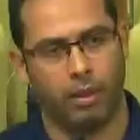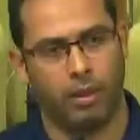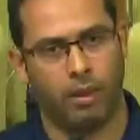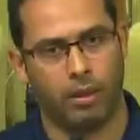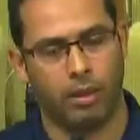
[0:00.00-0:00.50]

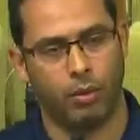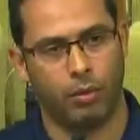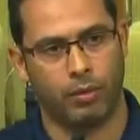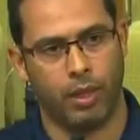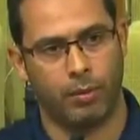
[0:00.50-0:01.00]
the
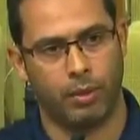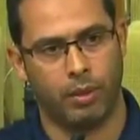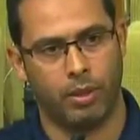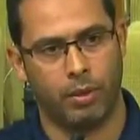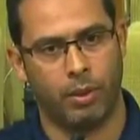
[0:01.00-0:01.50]
Tindouf camps,
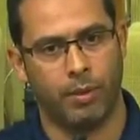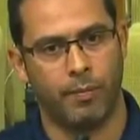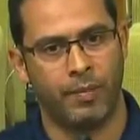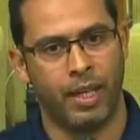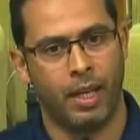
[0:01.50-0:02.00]
Algeria,
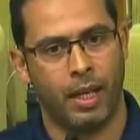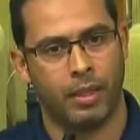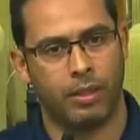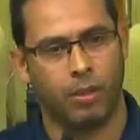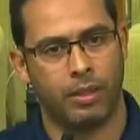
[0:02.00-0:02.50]

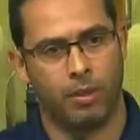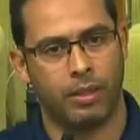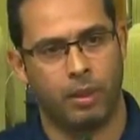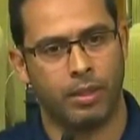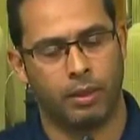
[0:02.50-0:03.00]
as you know,
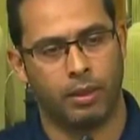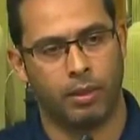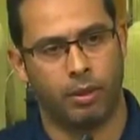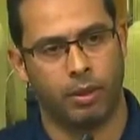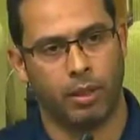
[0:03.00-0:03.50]
the
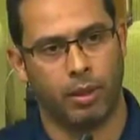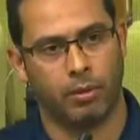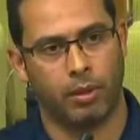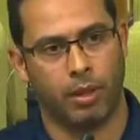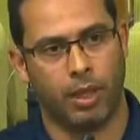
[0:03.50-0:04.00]
Security
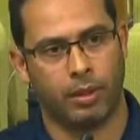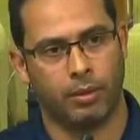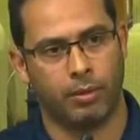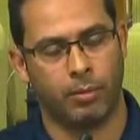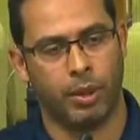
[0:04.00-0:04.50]
Council
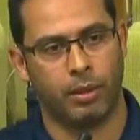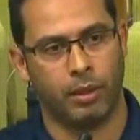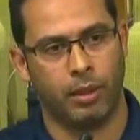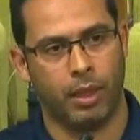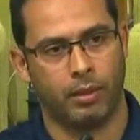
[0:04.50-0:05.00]
has
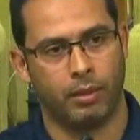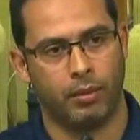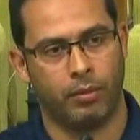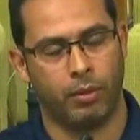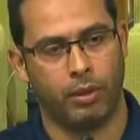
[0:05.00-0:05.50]
repeatedly asked
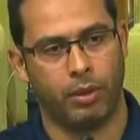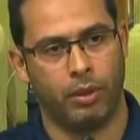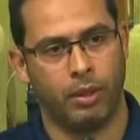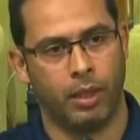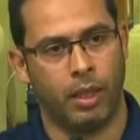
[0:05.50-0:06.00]
for
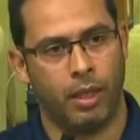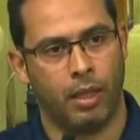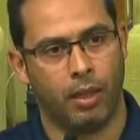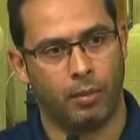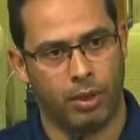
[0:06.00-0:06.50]
the
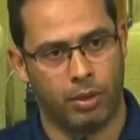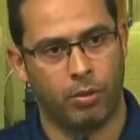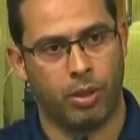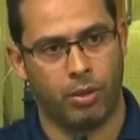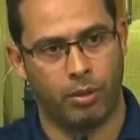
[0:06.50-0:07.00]

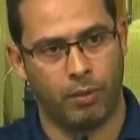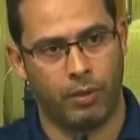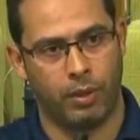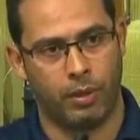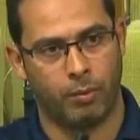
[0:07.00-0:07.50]
registration of
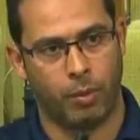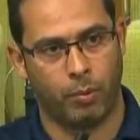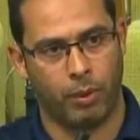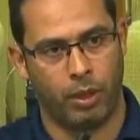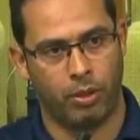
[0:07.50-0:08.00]
these
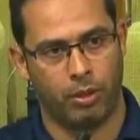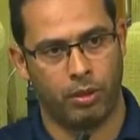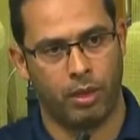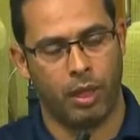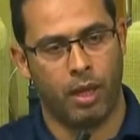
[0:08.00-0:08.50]
populations.